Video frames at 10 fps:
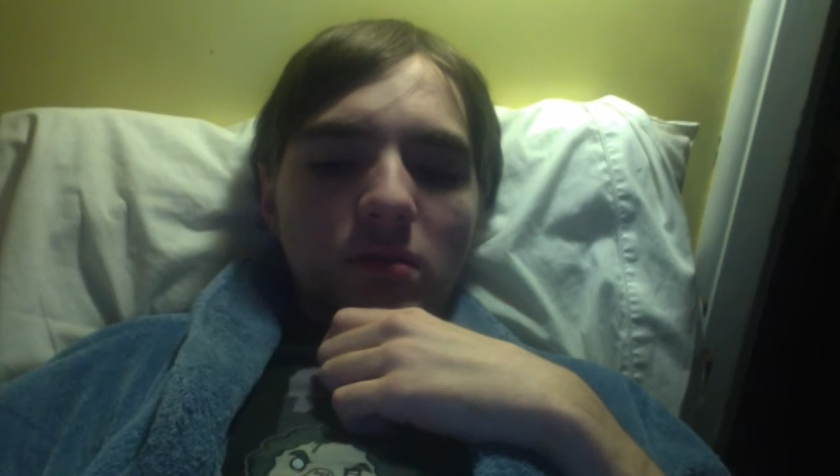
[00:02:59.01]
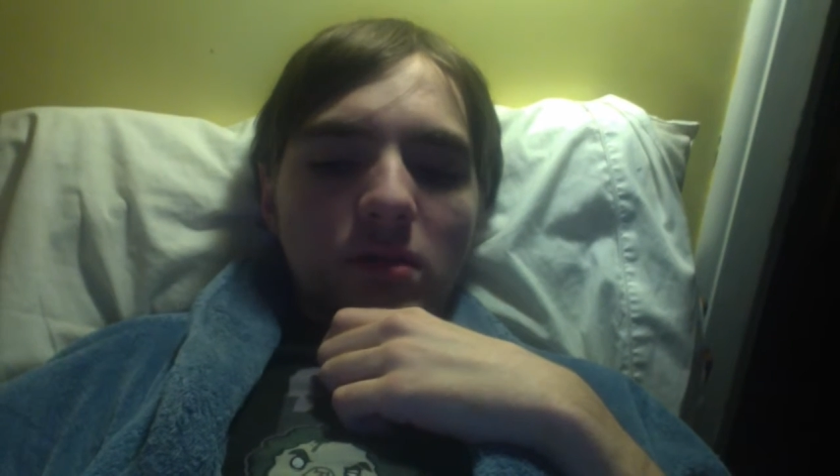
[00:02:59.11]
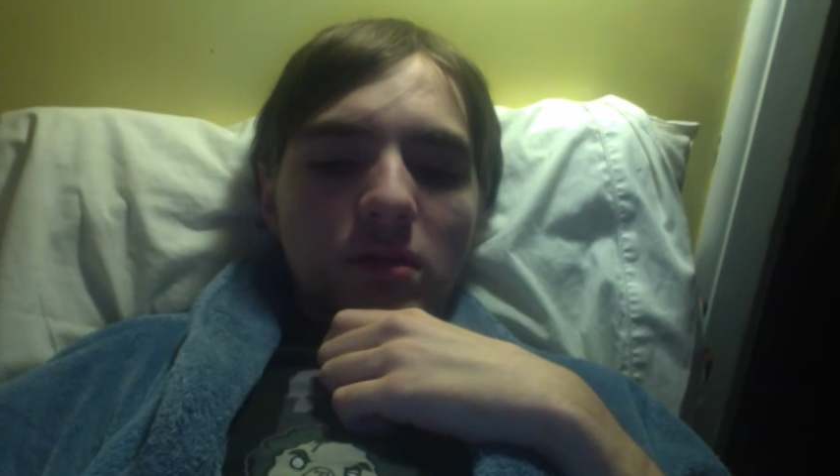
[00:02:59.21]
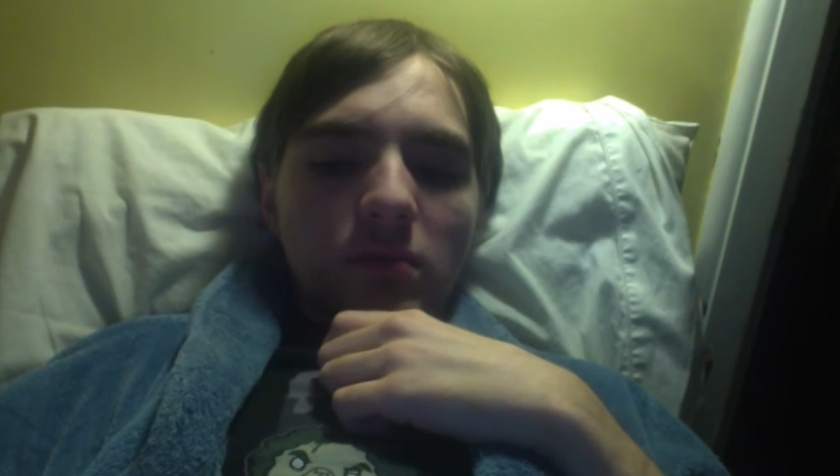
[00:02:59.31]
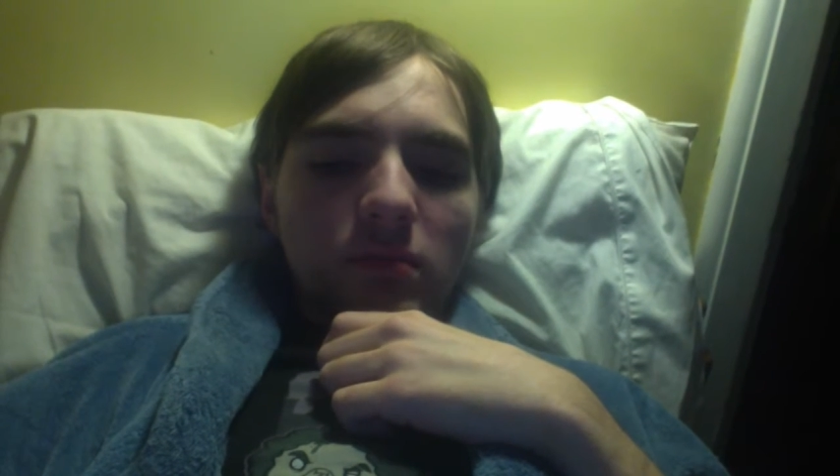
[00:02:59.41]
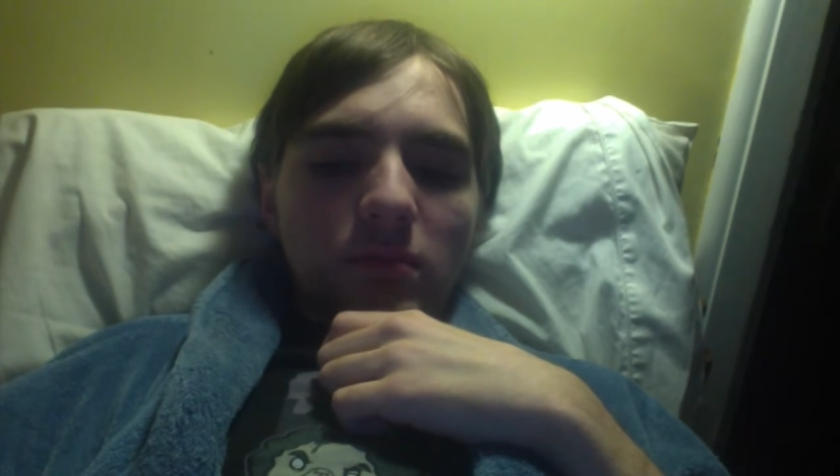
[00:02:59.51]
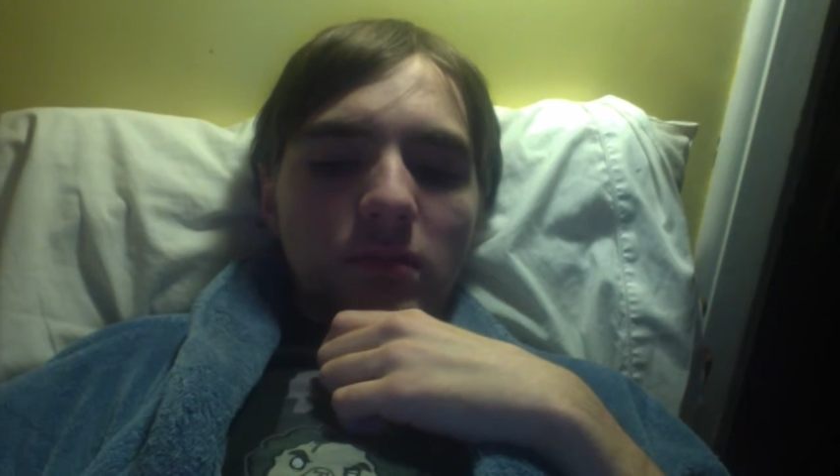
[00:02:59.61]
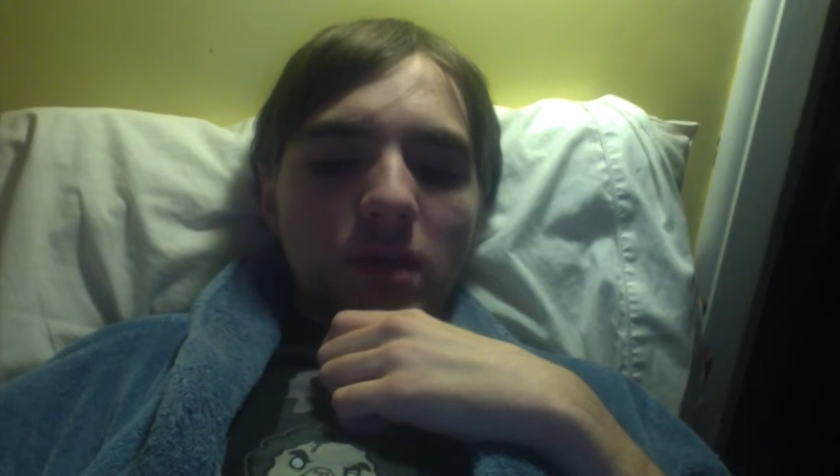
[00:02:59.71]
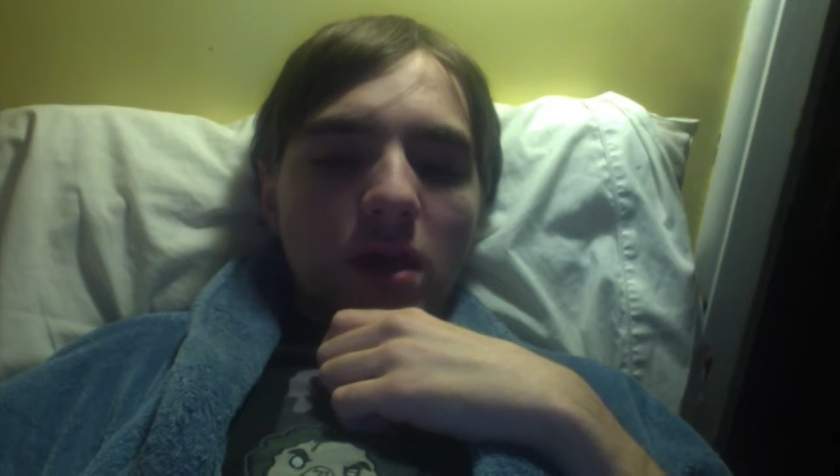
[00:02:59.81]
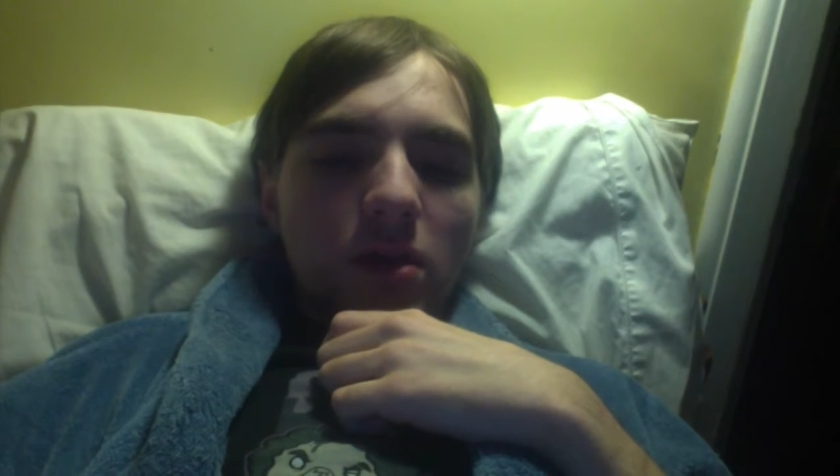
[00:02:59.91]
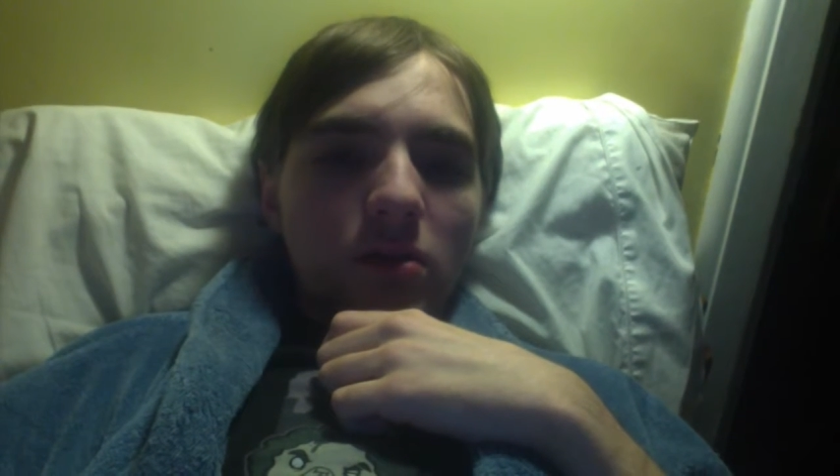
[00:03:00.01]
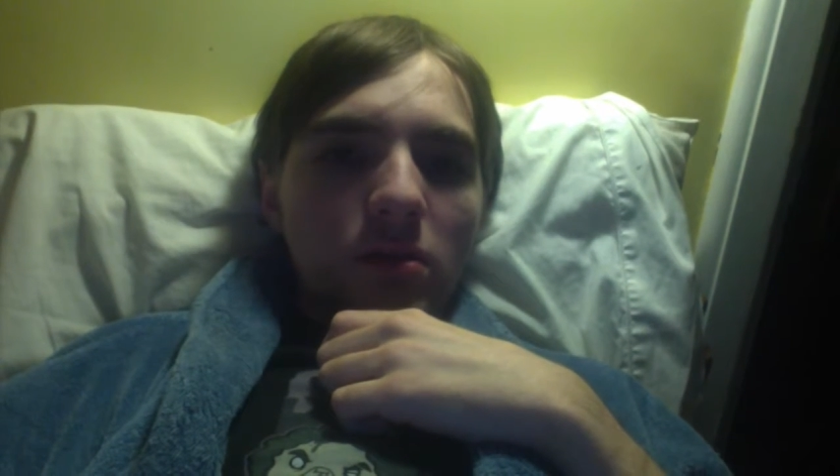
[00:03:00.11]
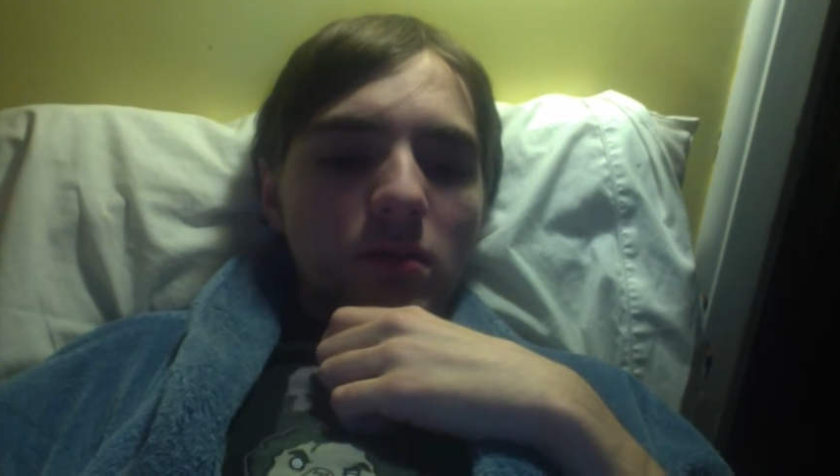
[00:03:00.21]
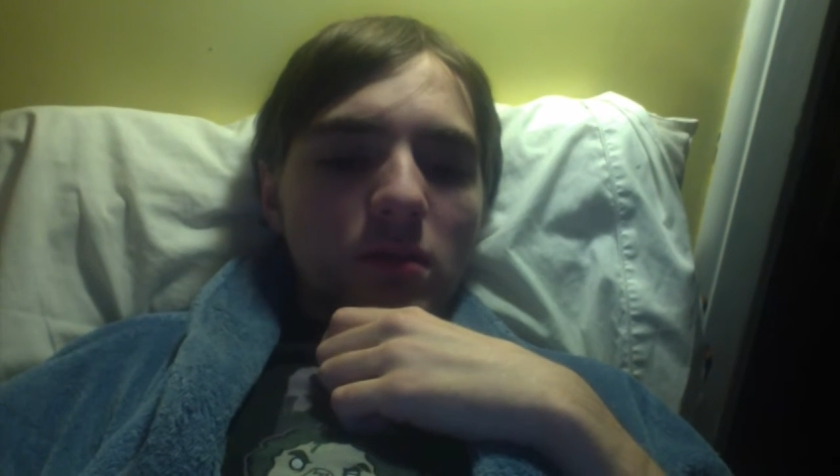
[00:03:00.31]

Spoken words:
I'm tired.